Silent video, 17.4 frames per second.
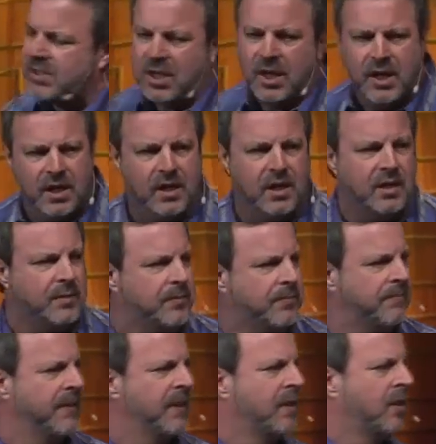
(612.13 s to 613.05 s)
is
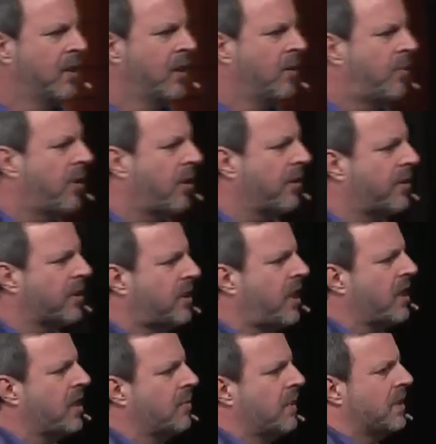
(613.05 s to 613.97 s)
hidden. Part of the
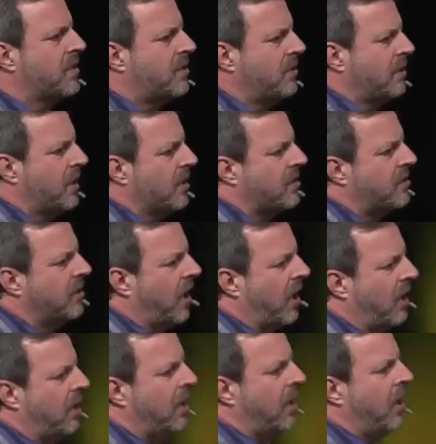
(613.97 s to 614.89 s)
kingdom is, is
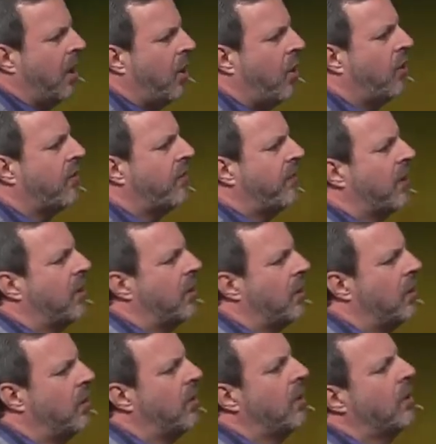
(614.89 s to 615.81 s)
not
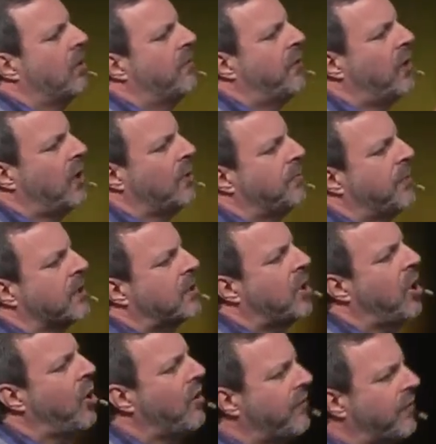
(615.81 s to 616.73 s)
overt, but
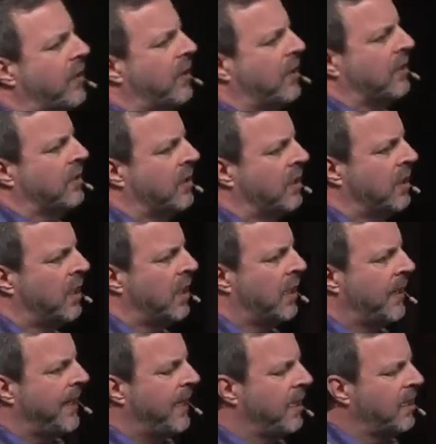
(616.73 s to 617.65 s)
covert.
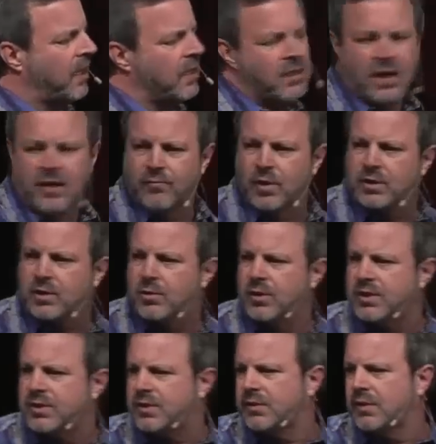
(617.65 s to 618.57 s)
And I love what
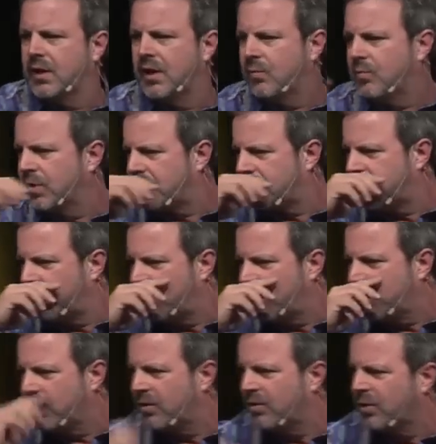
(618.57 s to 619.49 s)
Chris uh, was
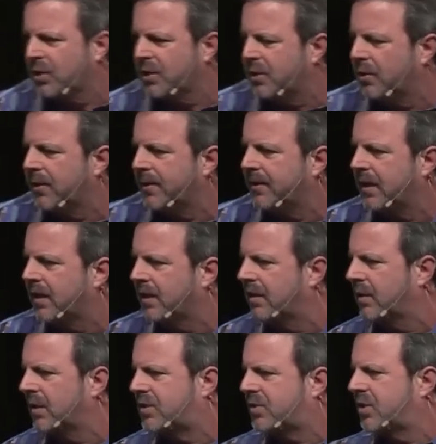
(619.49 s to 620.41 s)
sharing earlier, and
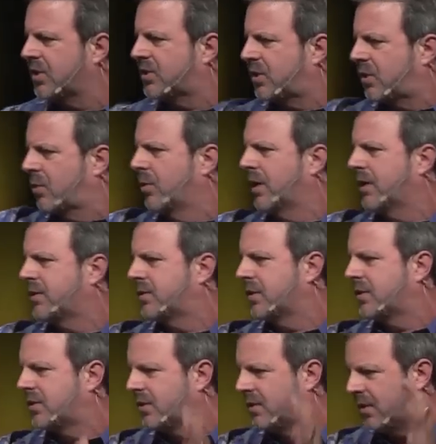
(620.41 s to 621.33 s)
it's just Chris.
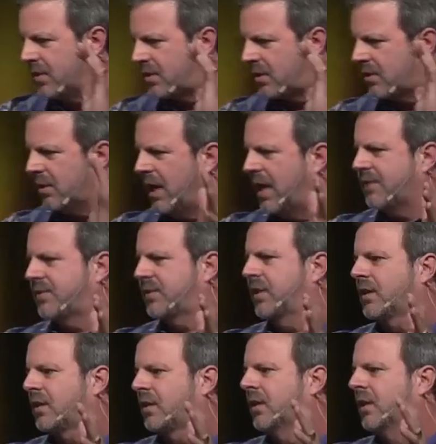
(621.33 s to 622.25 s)
It's, it's
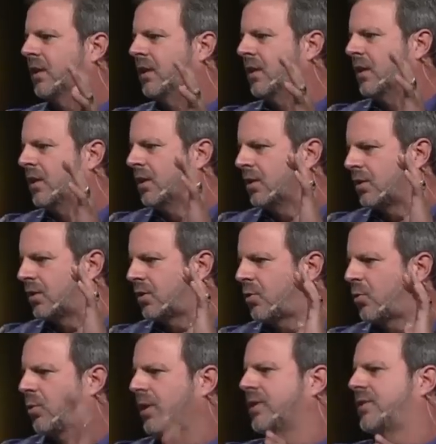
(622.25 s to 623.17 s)
classic
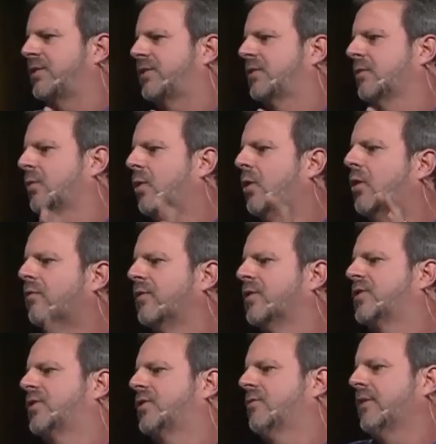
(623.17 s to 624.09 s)
Chris
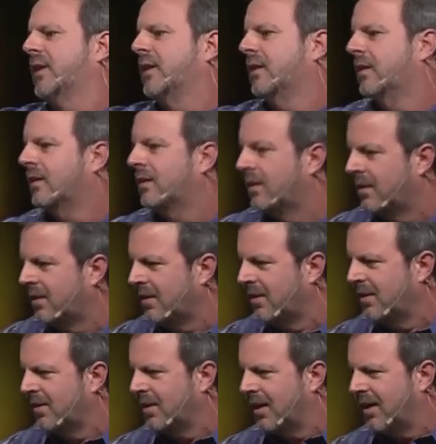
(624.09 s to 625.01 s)
Overstreet.
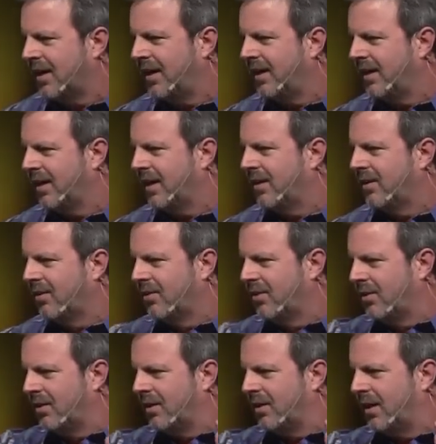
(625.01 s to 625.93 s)
I, I,
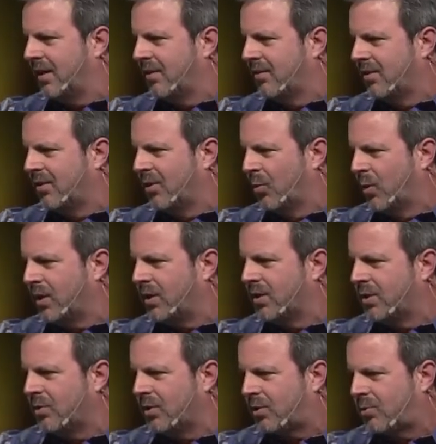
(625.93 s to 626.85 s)
don't, I don't know what
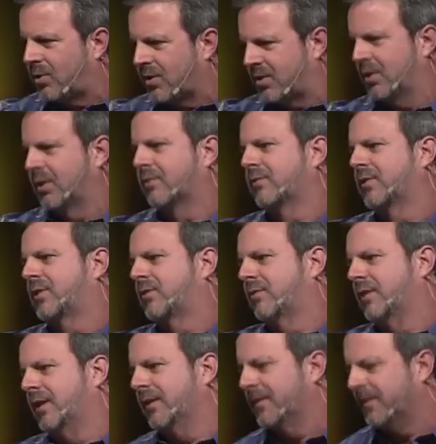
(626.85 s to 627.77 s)
you do with Chris
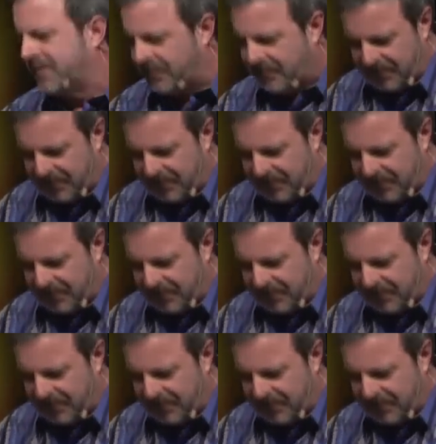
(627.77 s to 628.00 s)
Overstreet.